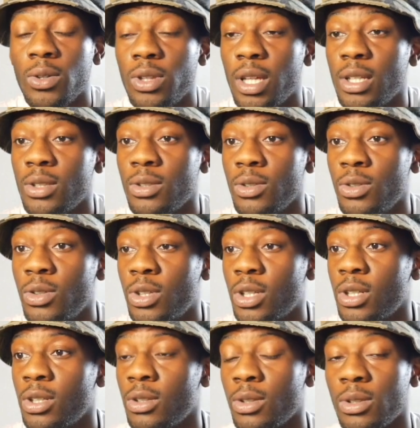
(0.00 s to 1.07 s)
then you
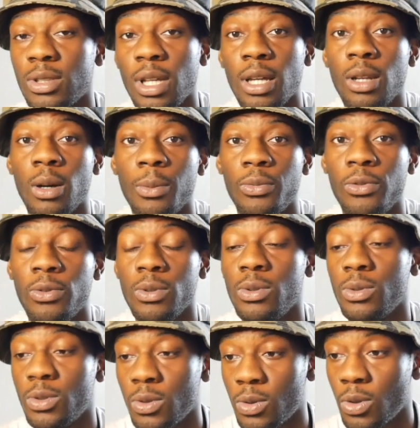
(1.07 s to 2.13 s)
can sign up through
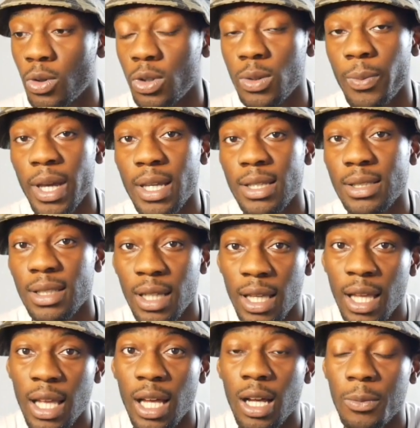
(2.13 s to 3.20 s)
Coinbase
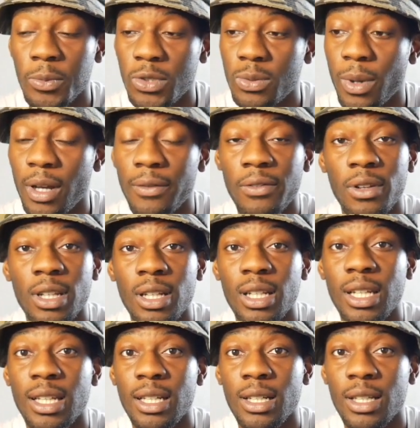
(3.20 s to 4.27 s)
and use my affiliate
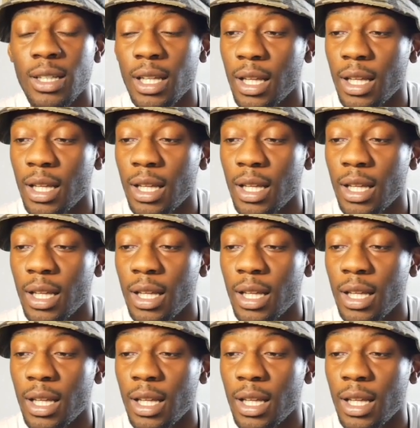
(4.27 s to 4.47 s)
link.